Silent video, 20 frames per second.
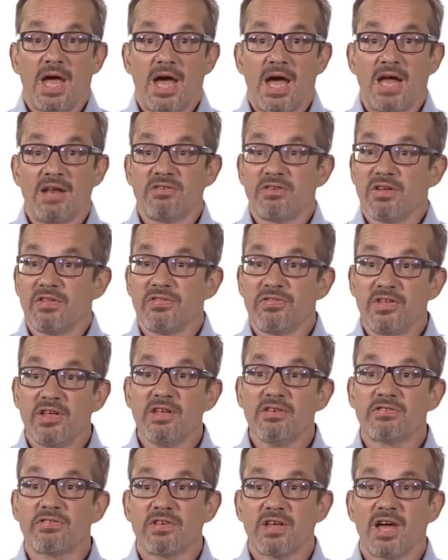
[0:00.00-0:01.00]
And
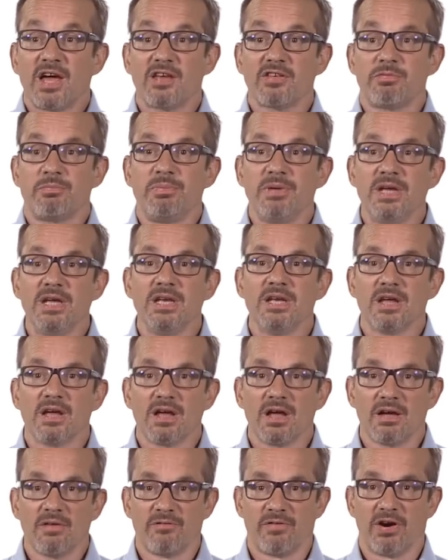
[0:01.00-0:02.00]
this has been
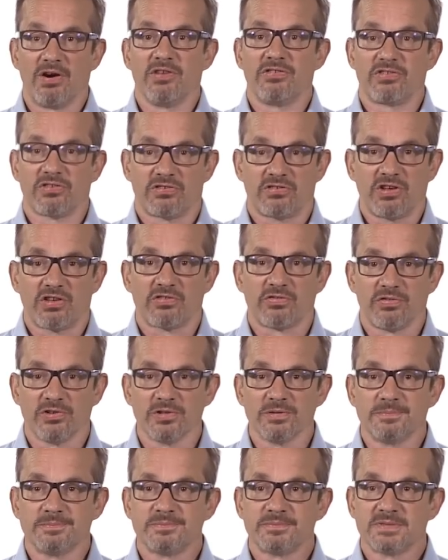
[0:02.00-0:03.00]
very
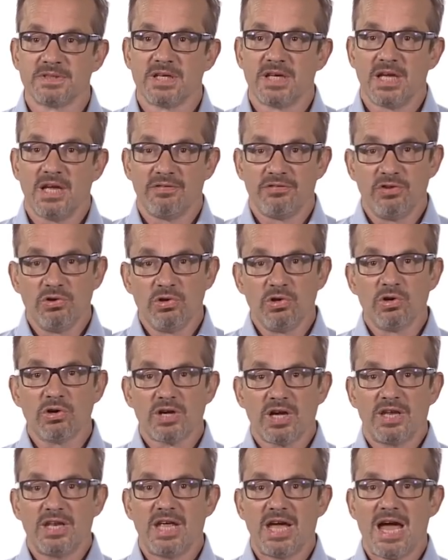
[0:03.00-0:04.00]
successful. If you
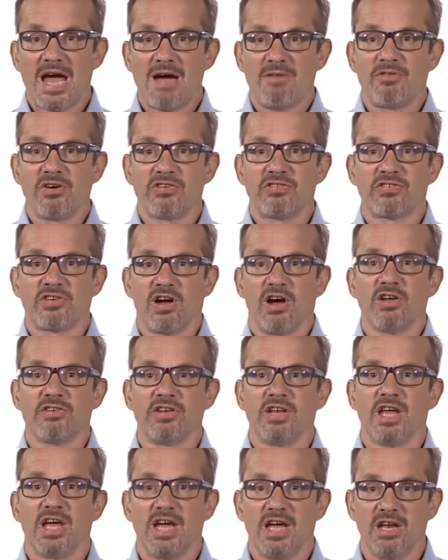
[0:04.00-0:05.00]
look at the average
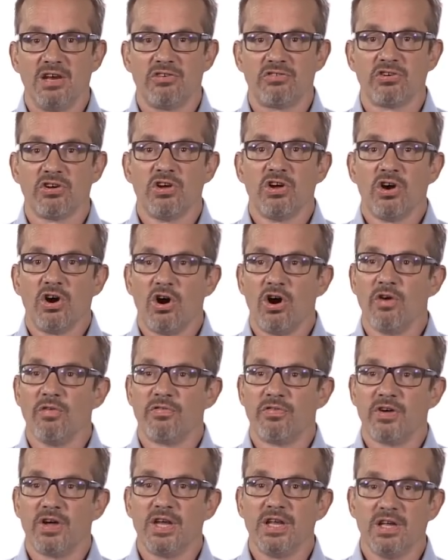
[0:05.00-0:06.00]
starting age
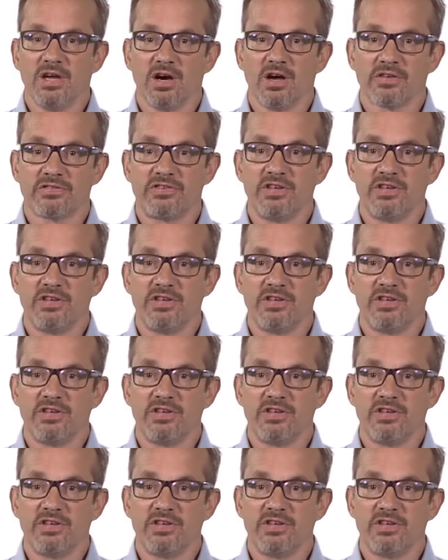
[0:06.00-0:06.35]
of E R